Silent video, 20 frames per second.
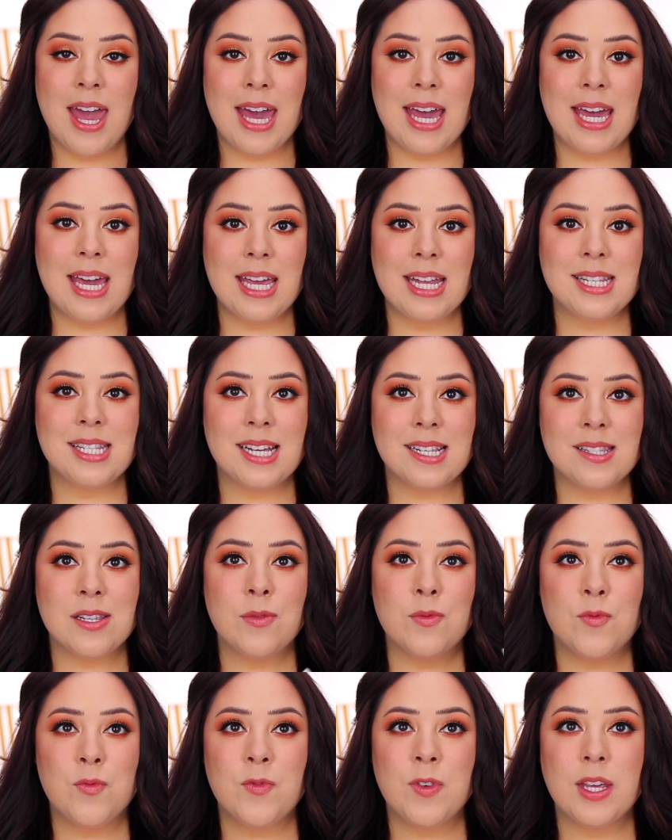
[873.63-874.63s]
It
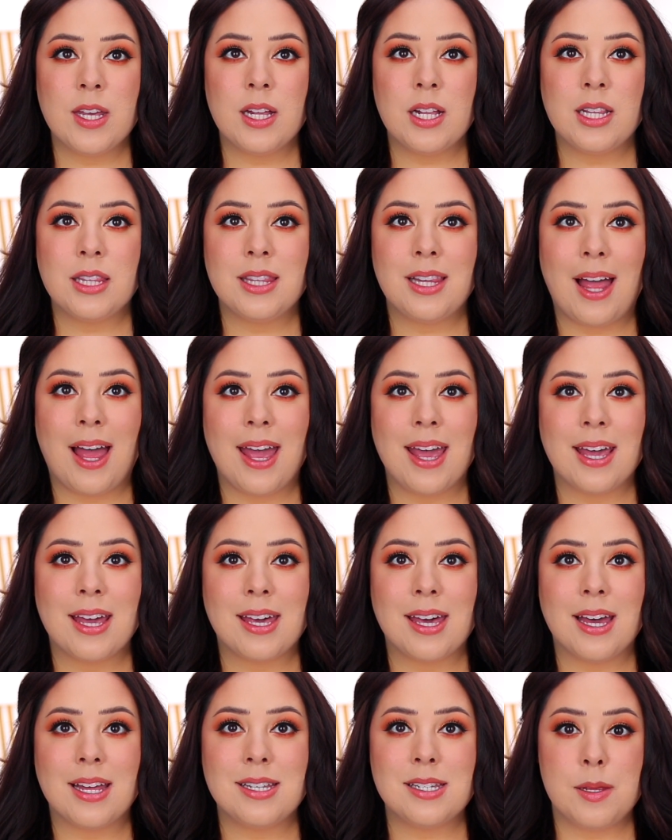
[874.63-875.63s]
doesn't feel
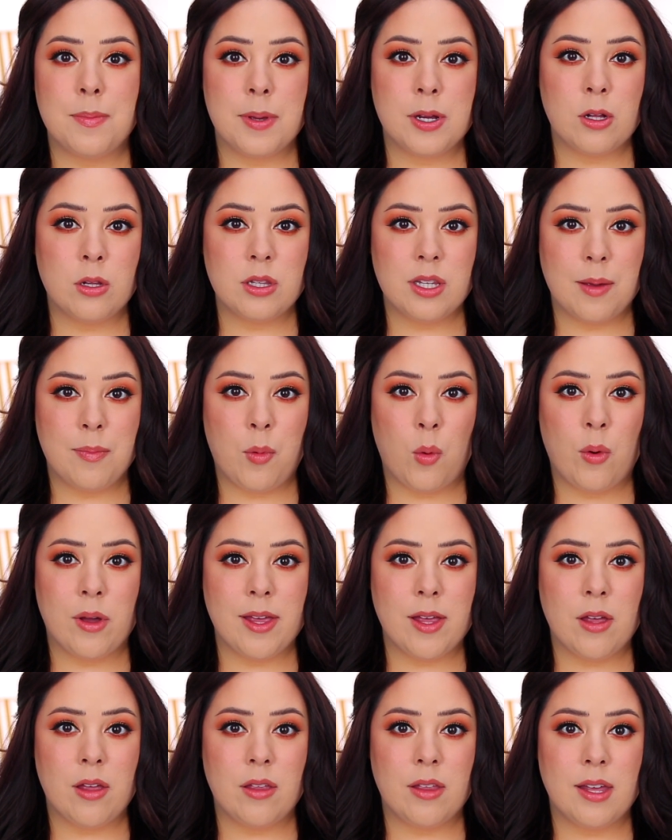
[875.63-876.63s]
like a typical lip
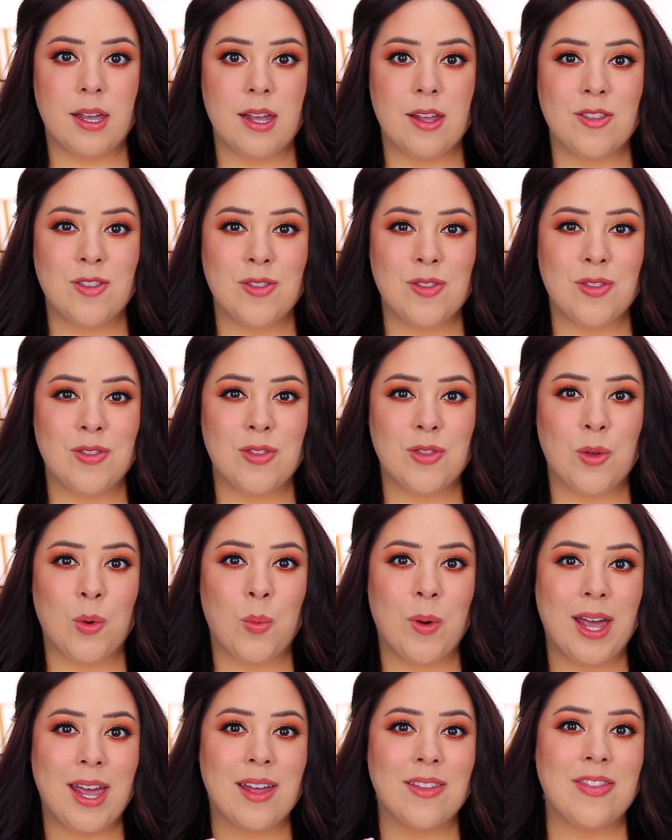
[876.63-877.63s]
oil in the
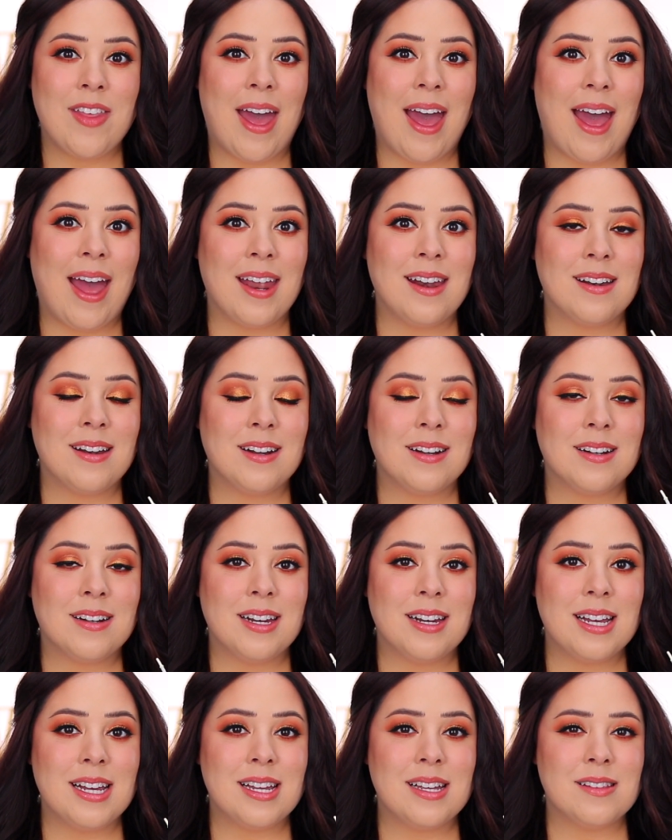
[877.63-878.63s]
way that
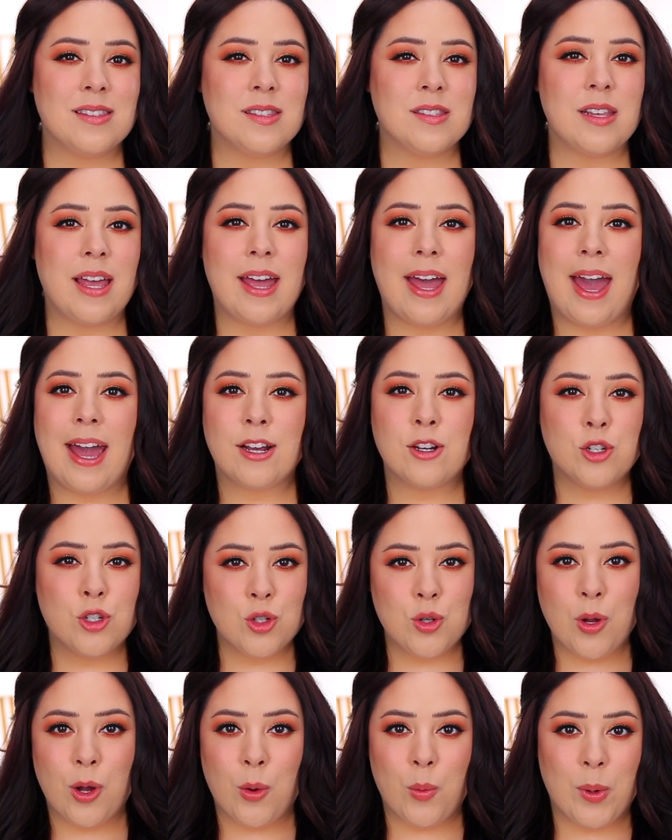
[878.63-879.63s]
it's
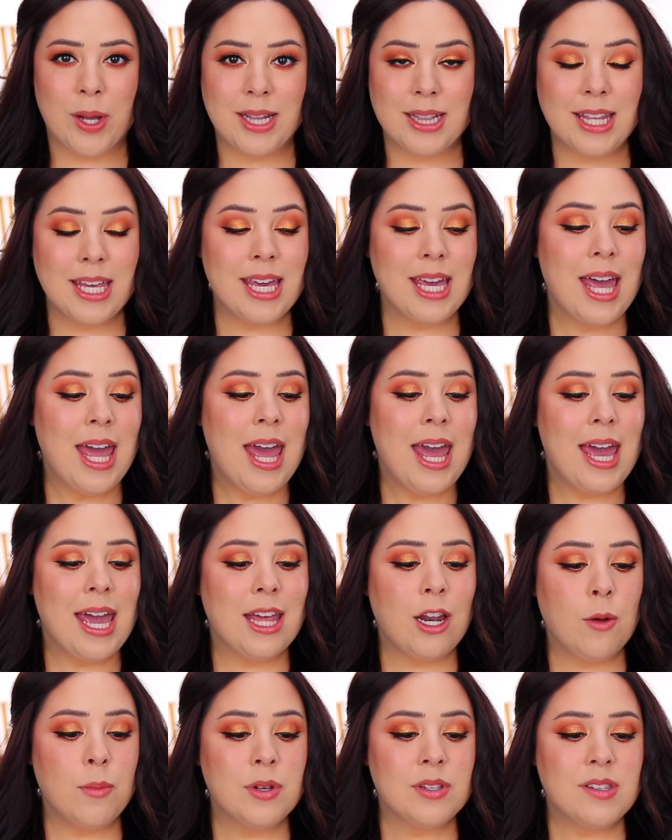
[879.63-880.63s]
extra oily.
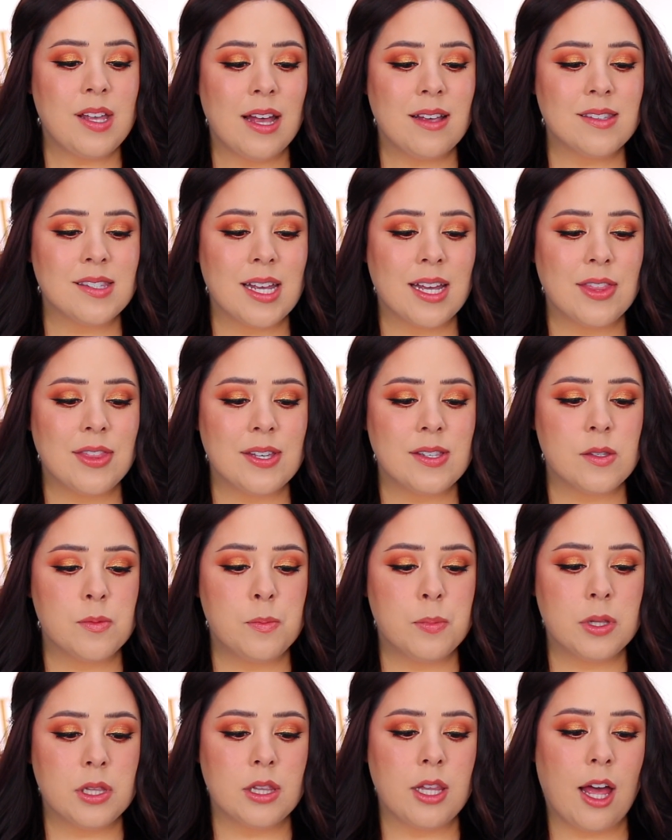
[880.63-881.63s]
It almost has like this
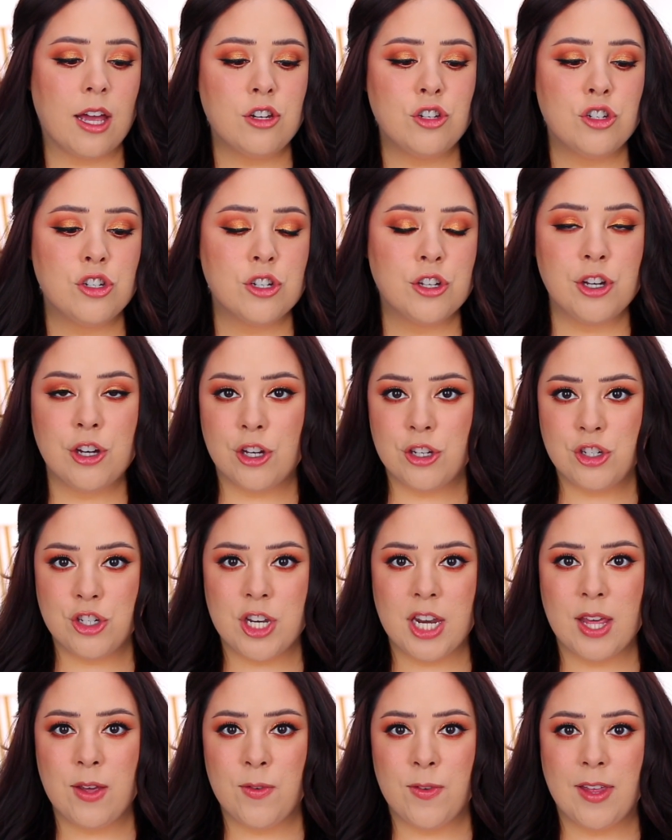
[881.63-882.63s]
plush,
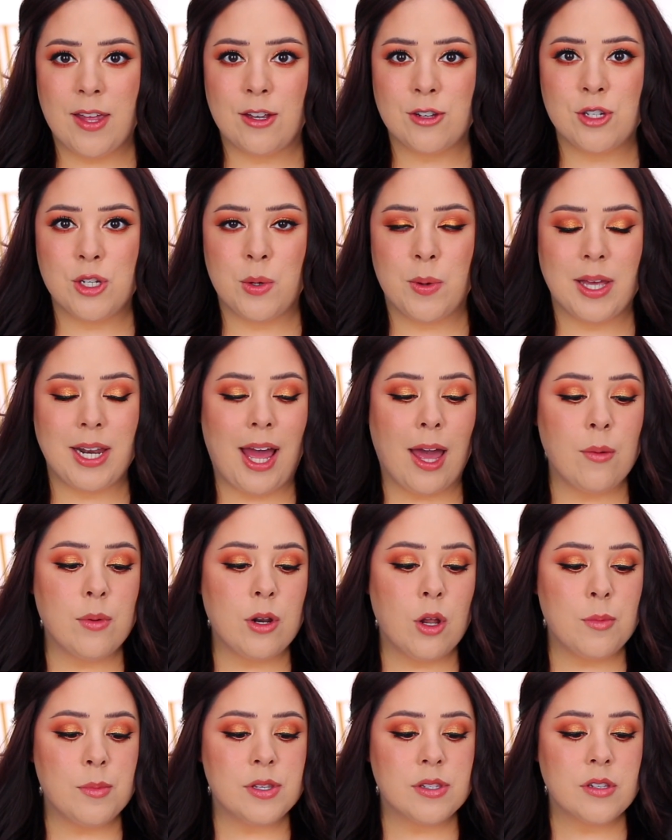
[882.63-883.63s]
cushiony feel to it. I
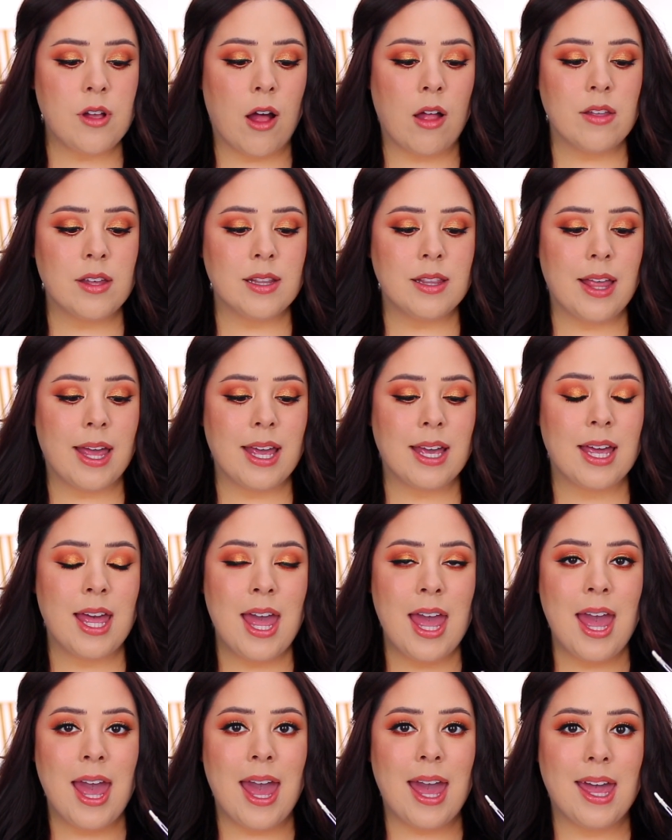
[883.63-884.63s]
would almost call it like
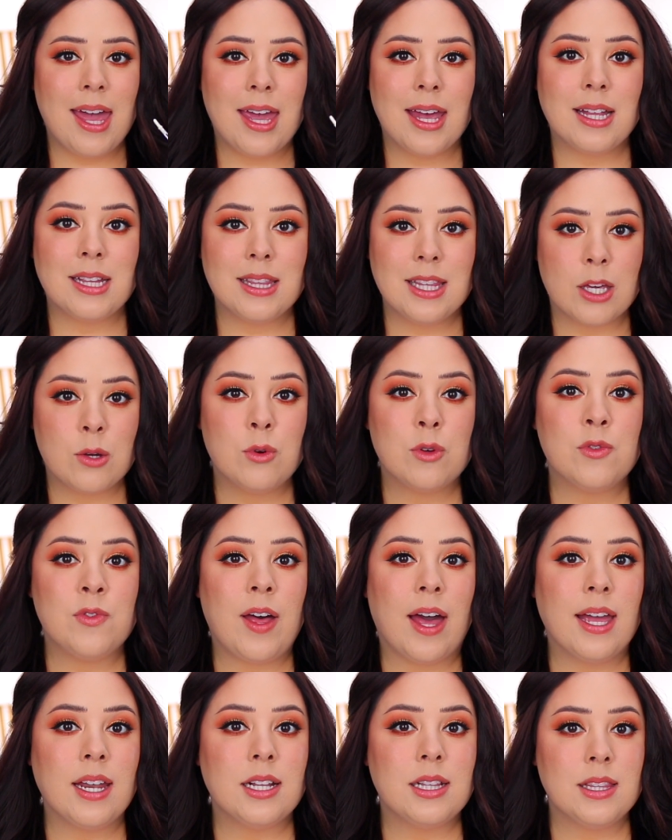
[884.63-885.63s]
a
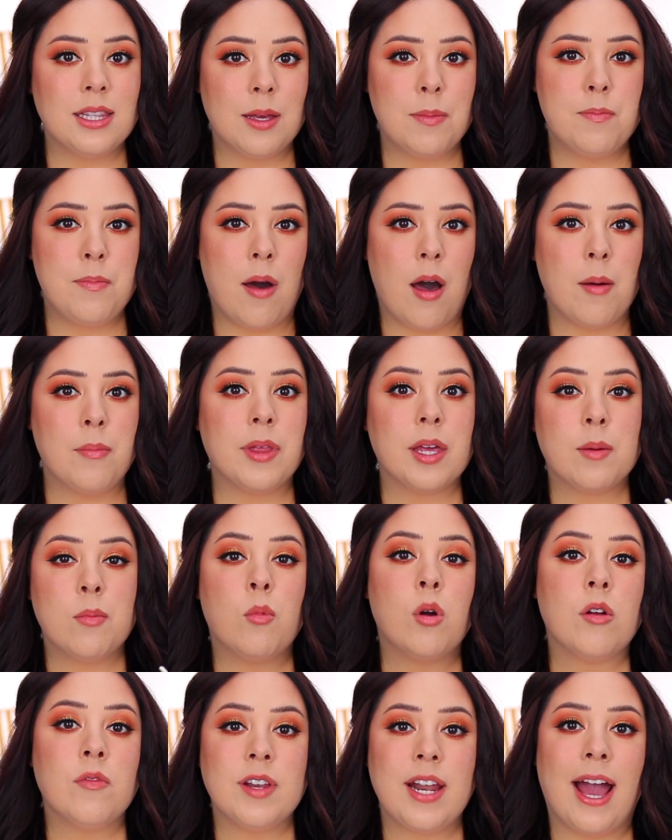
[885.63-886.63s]
liquefied lip balm, like
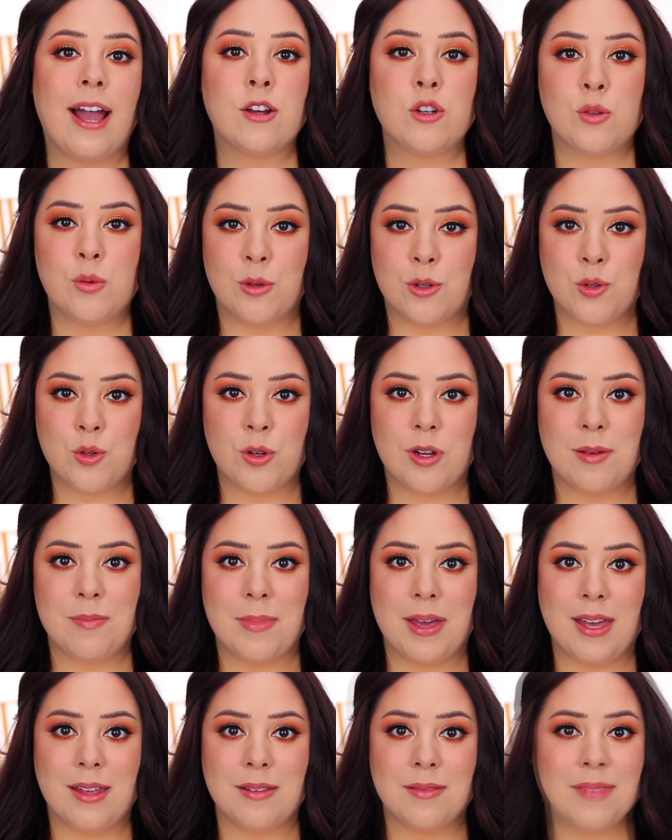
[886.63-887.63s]
more of an actual
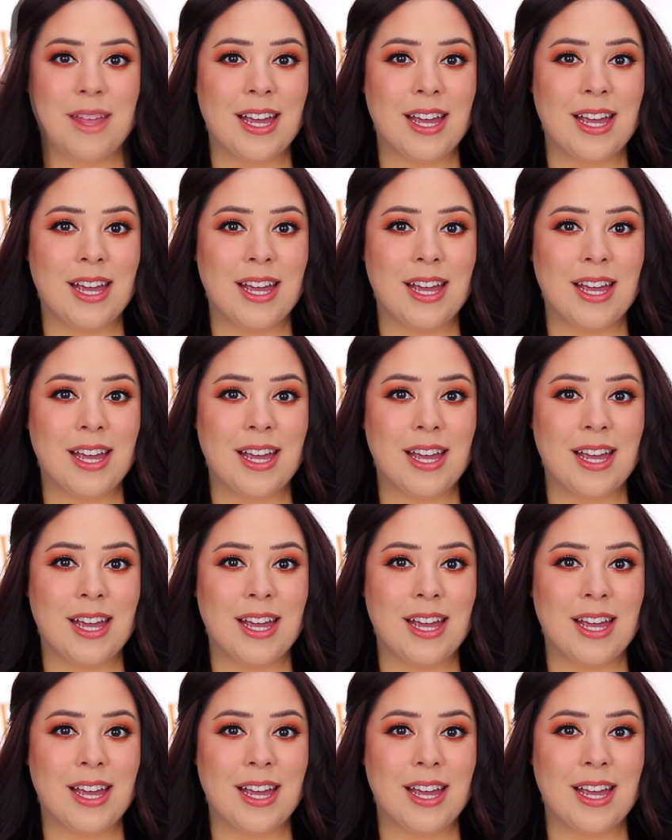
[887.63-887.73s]
treatment.